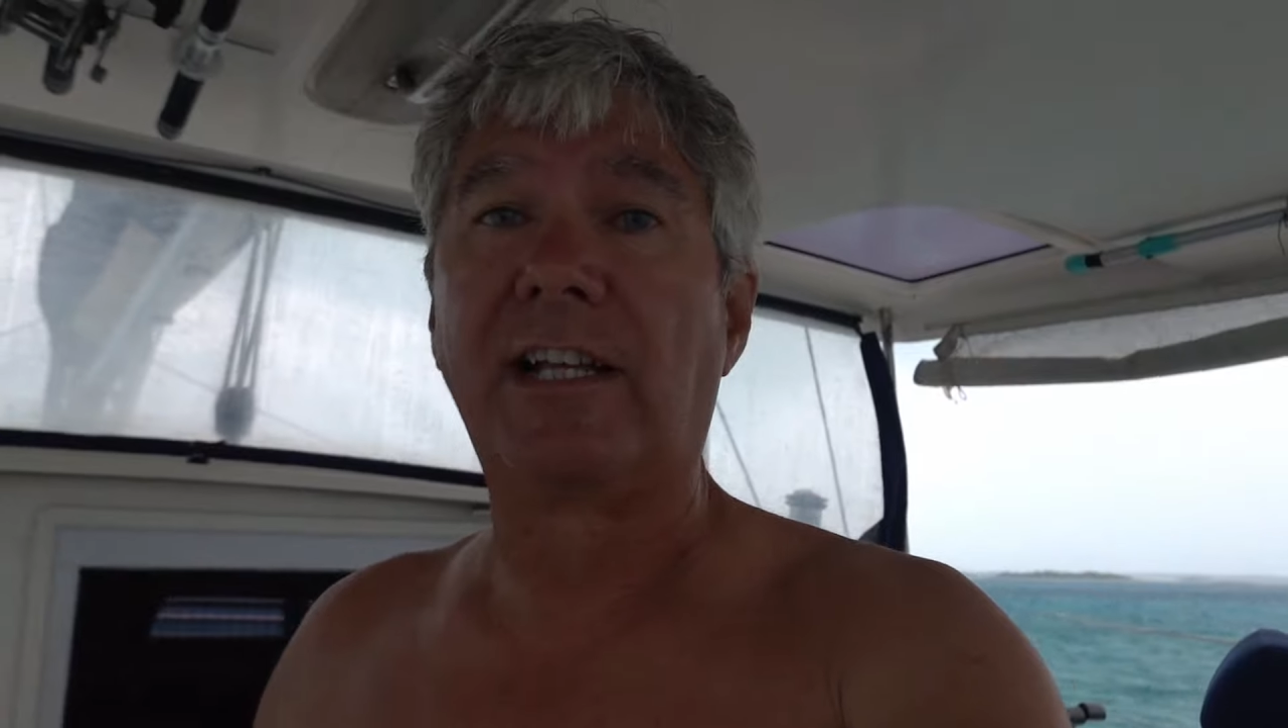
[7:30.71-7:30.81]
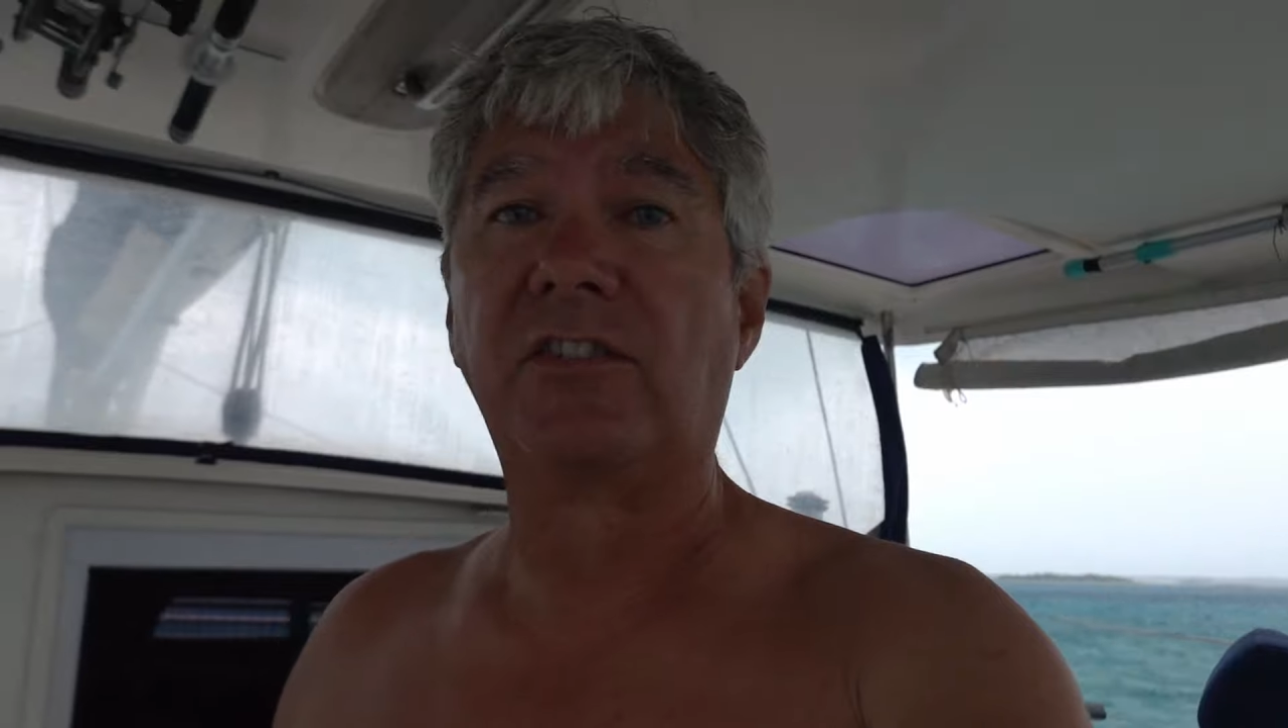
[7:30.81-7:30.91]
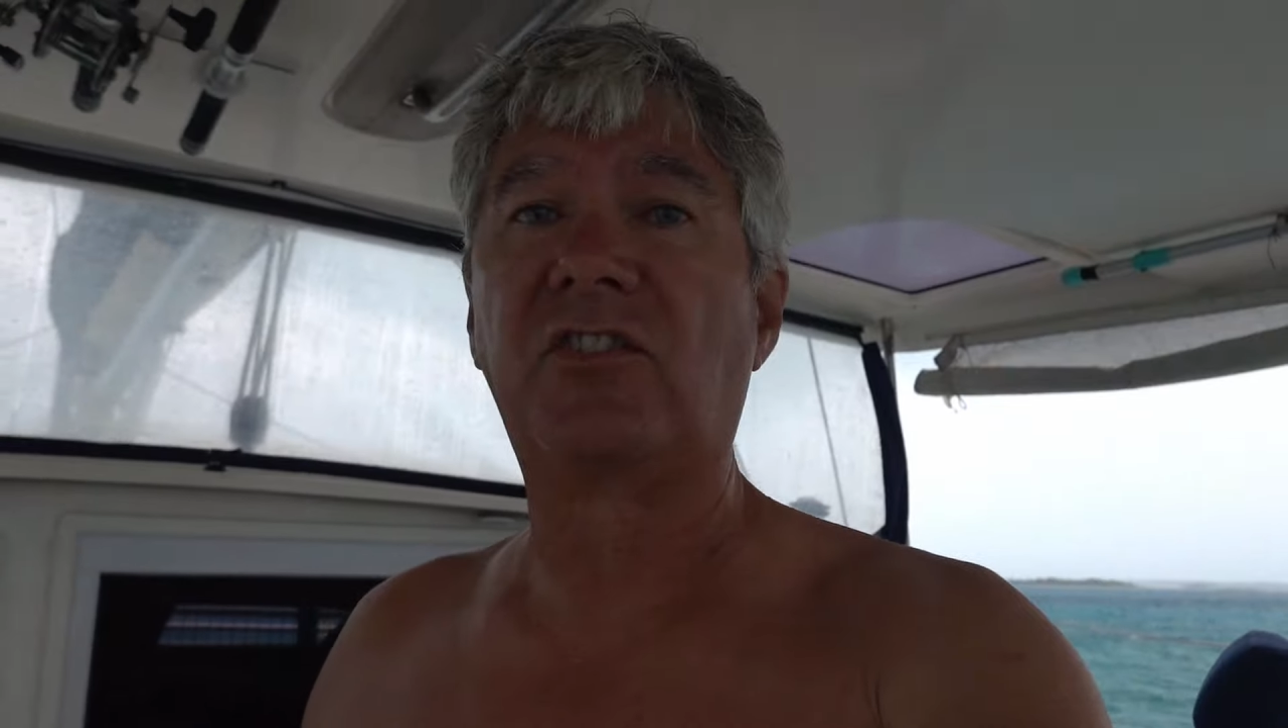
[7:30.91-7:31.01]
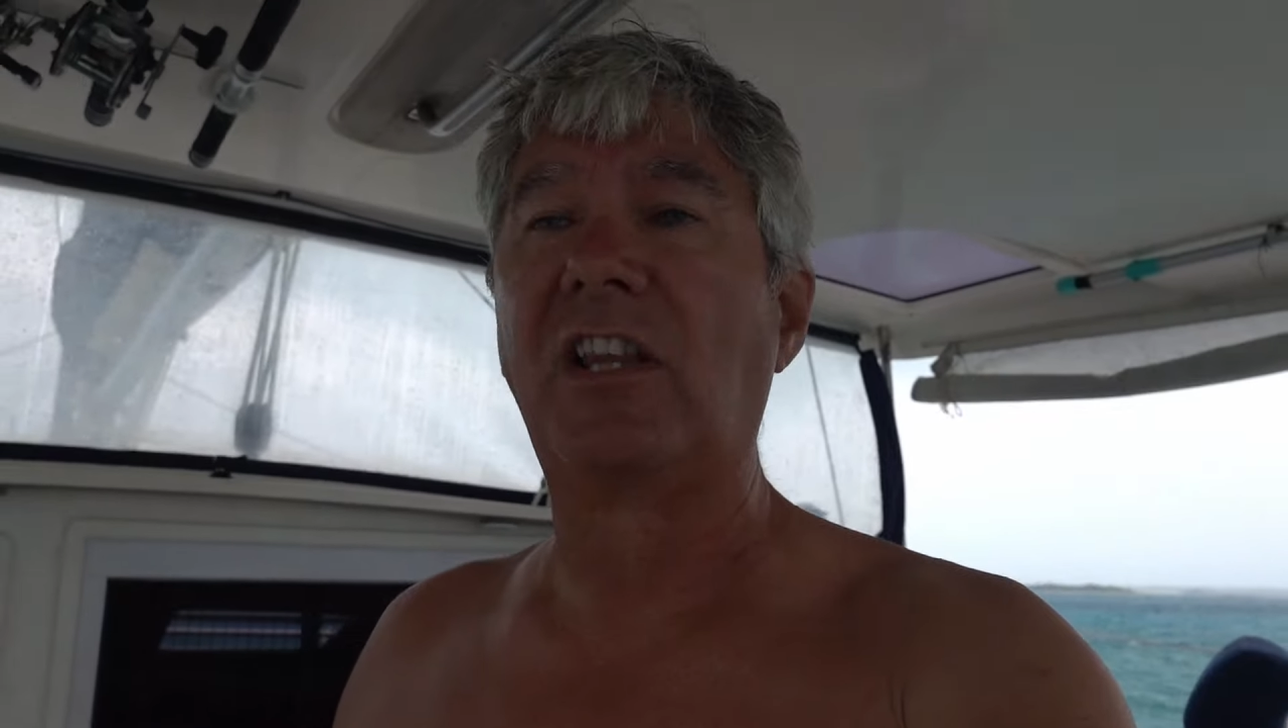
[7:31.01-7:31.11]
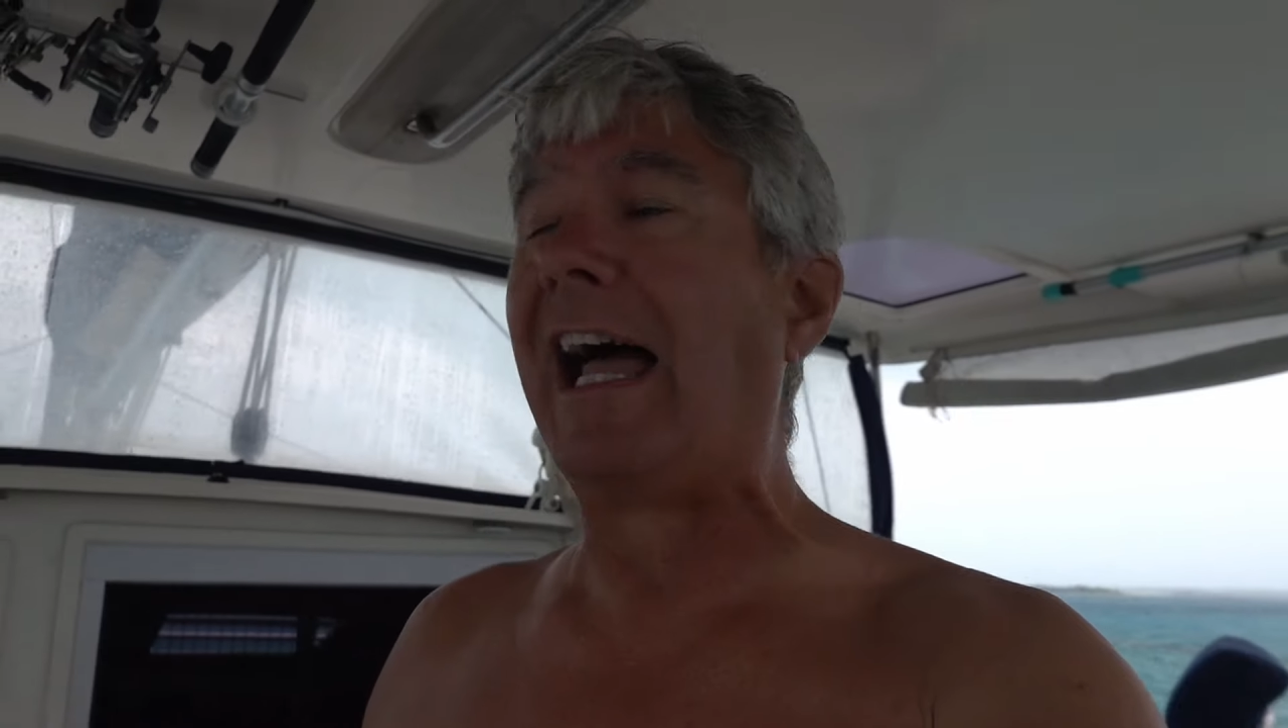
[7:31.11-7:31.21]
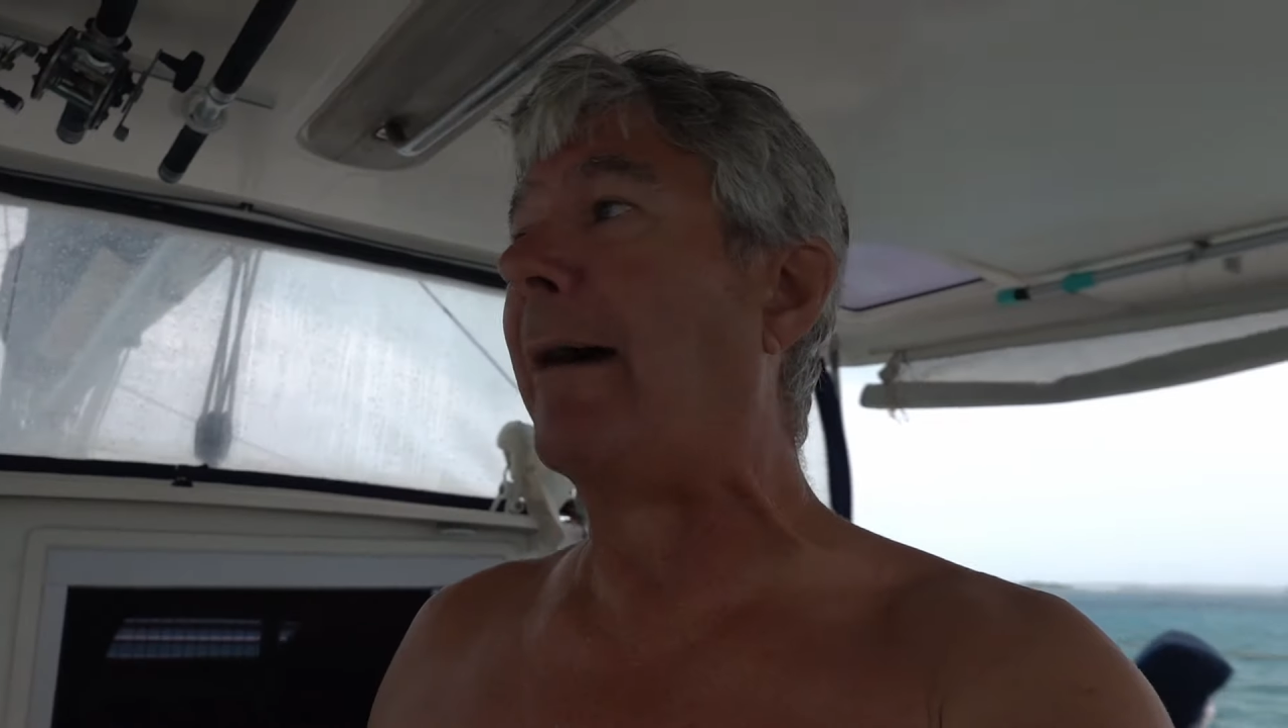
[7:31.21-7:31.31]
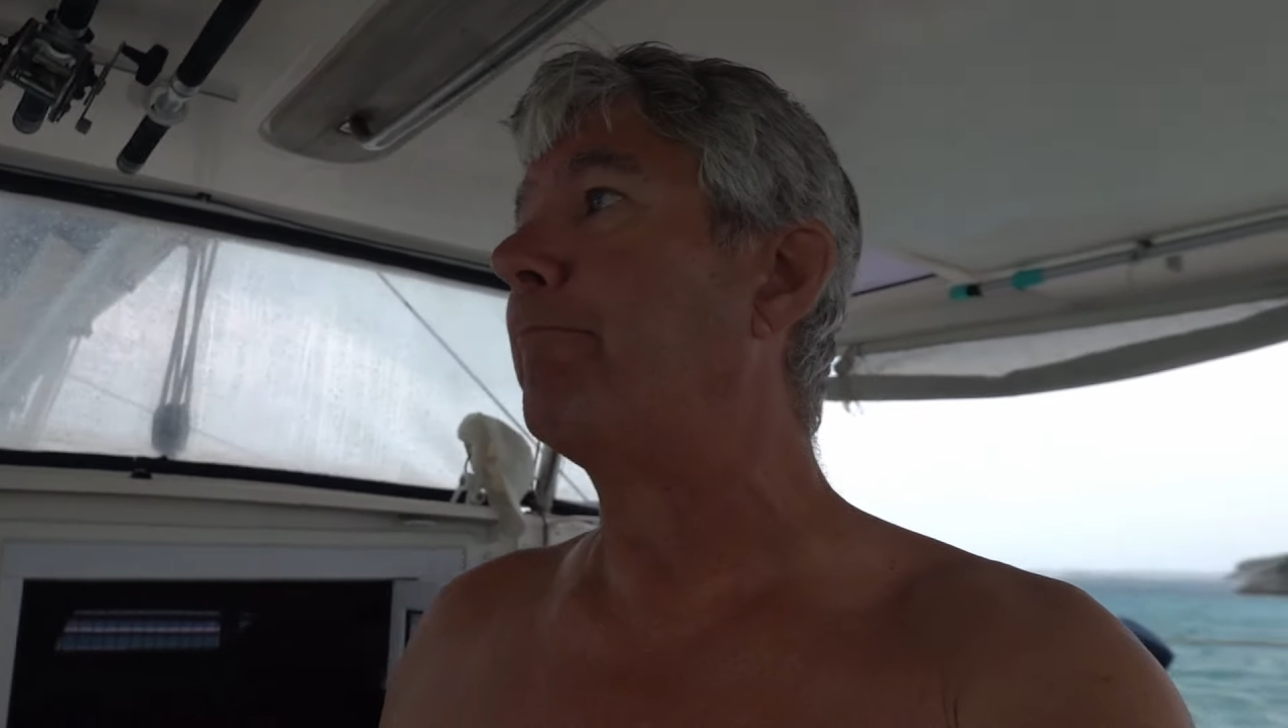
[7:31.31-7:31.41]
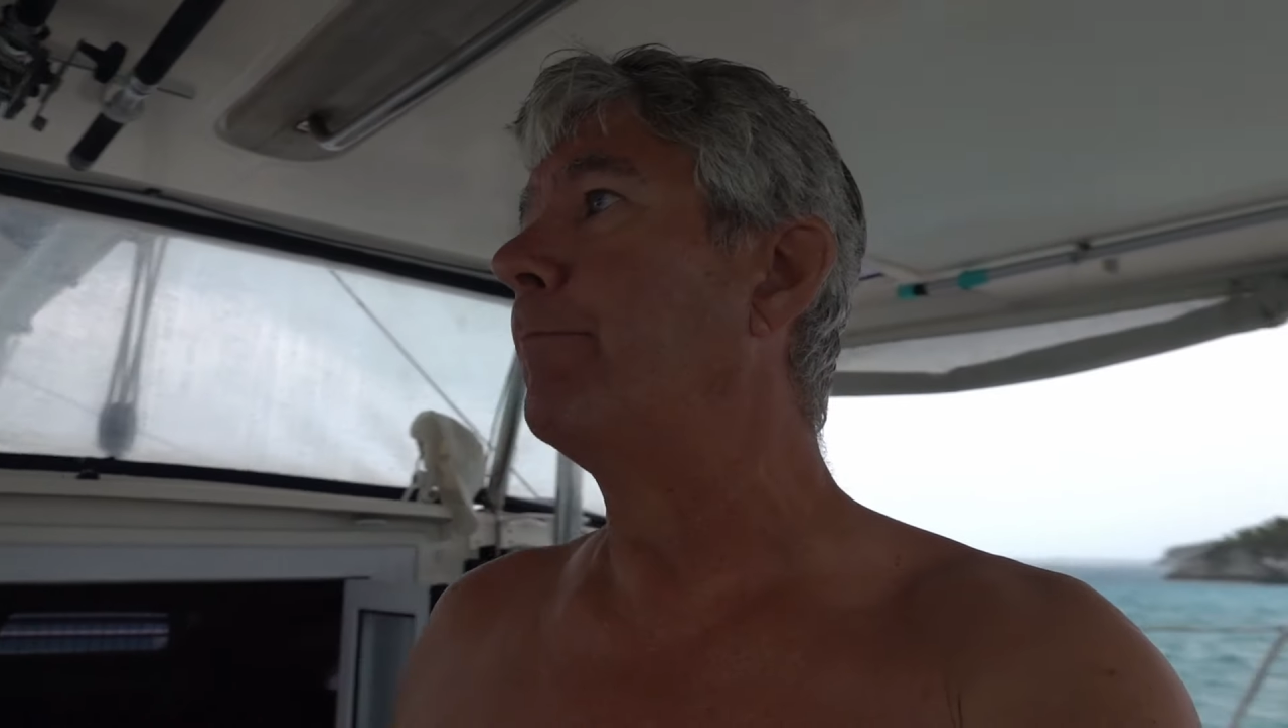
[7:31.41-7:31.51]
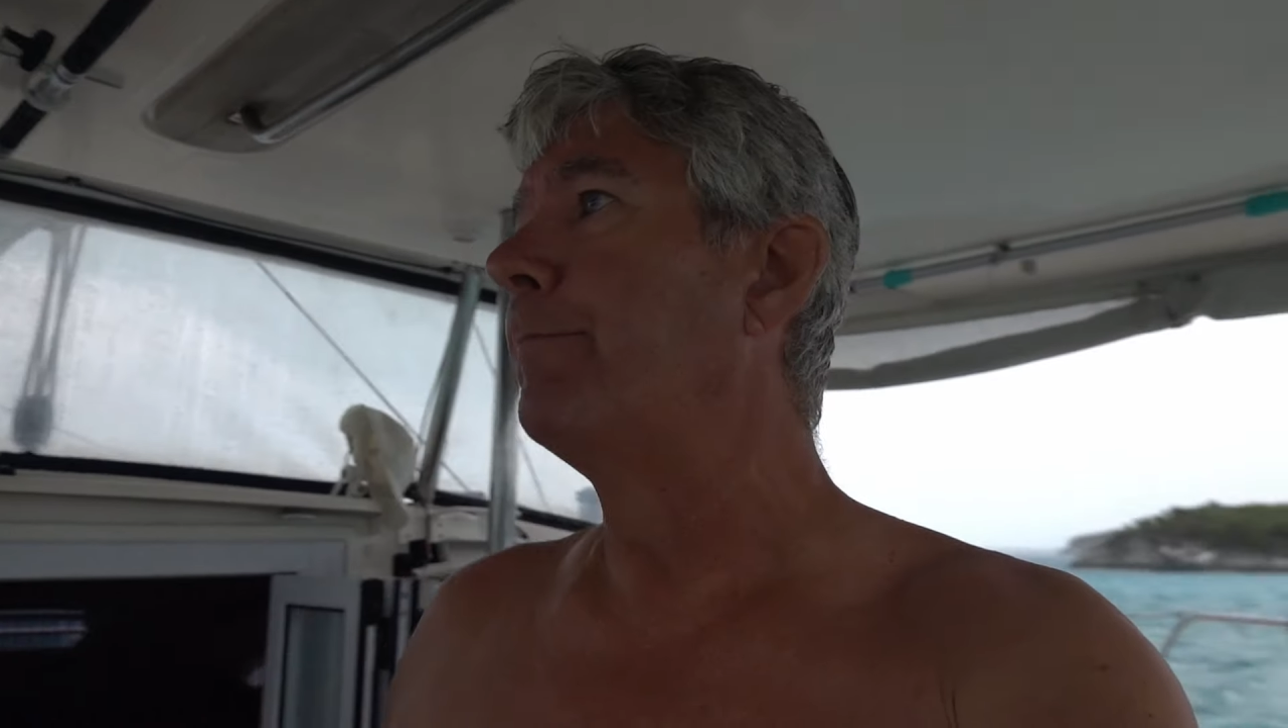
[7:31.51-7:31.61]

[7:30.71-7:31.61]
a slap.